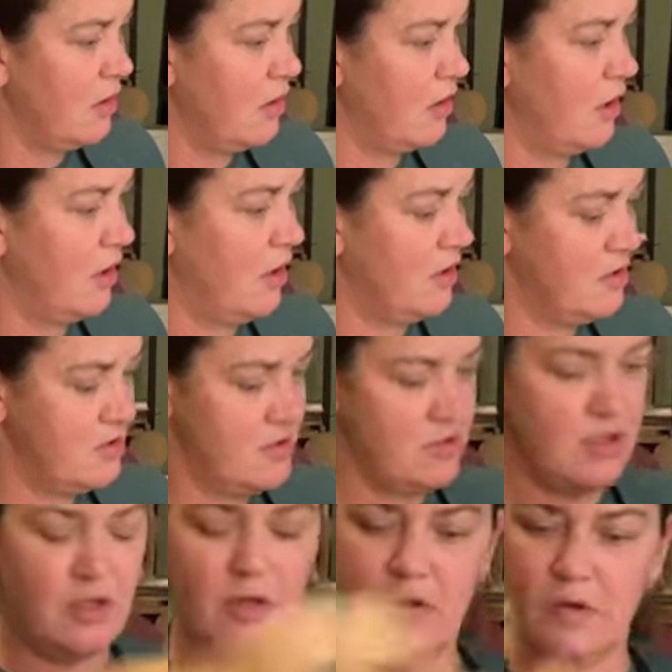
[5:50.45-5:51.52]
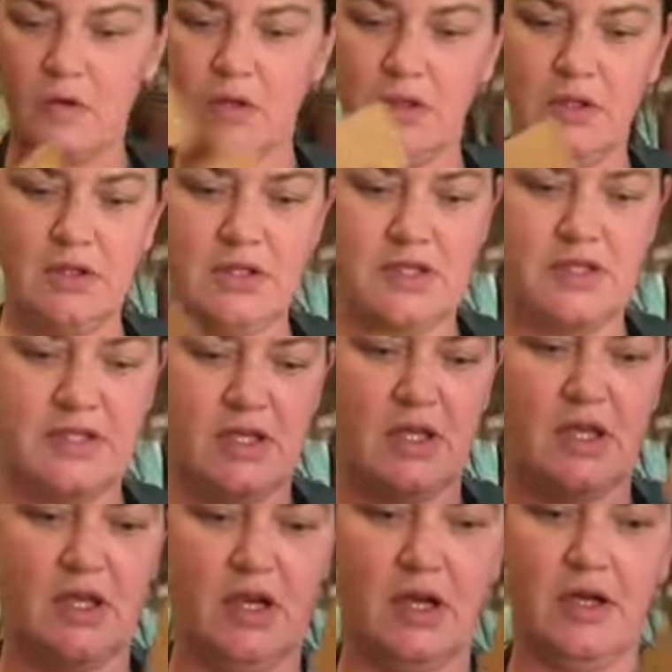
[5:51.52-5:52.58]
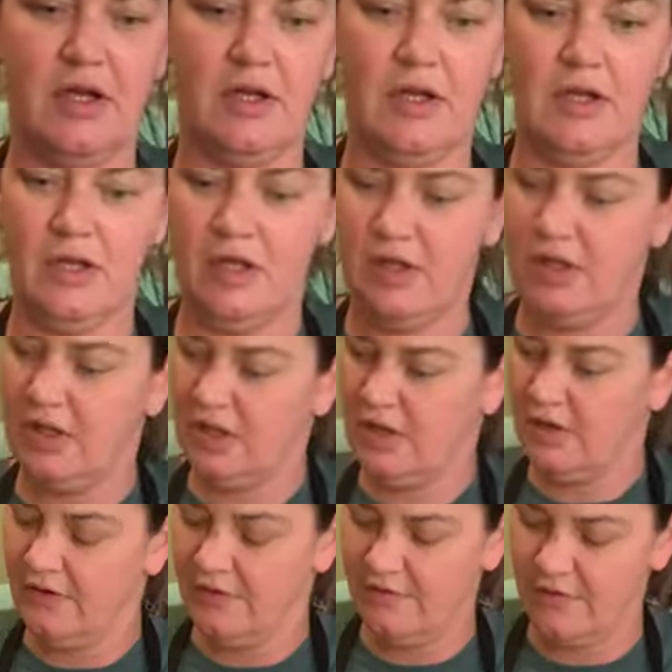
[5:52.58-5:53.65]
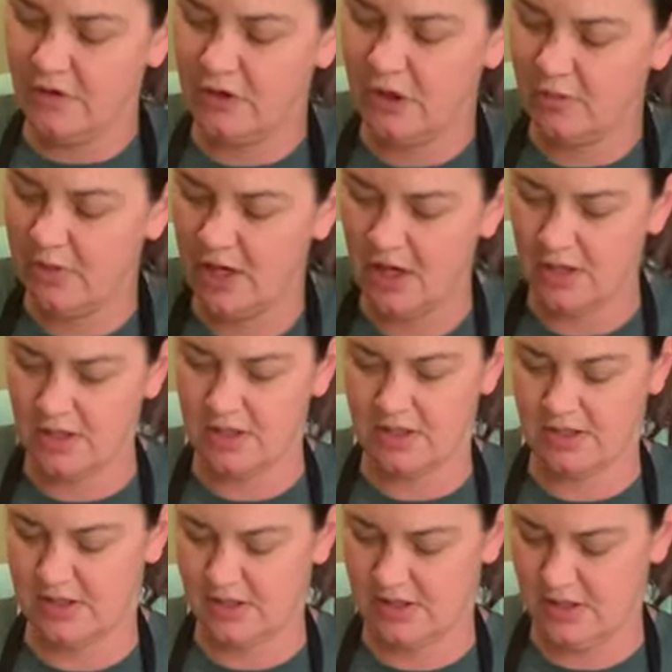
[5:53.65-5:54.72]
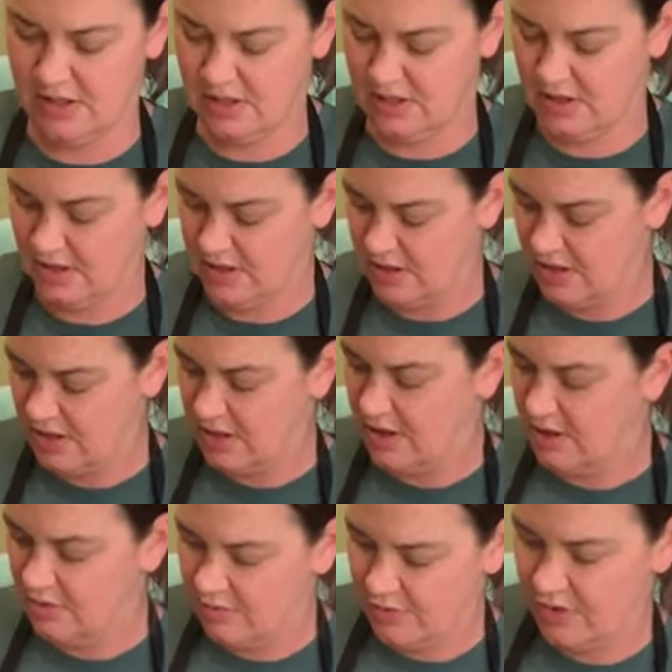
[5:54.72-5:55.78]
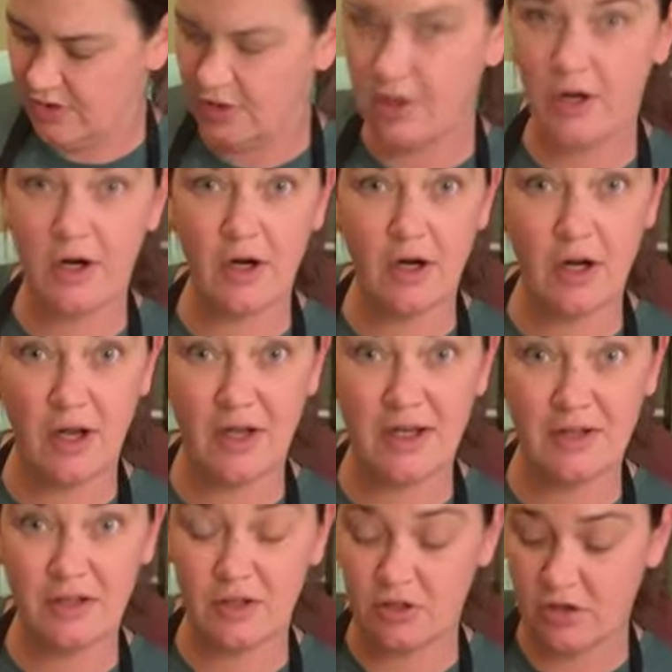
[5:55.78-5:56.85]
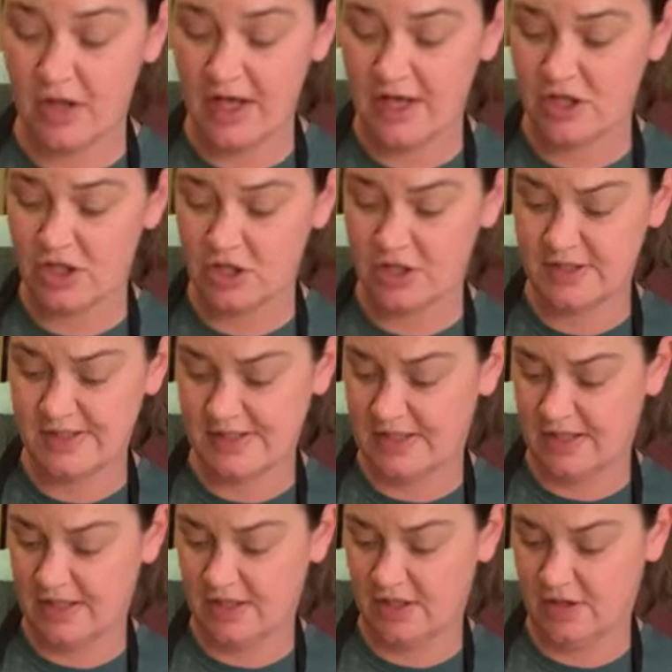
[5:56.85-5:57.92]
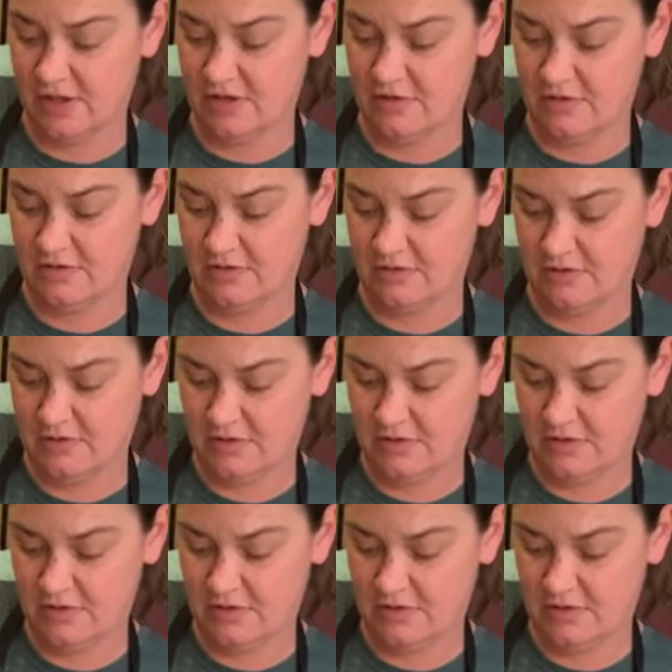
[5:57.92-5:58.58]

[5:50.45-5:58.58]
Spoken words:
All right, so let's see here. Fold our box, put our little edges in here,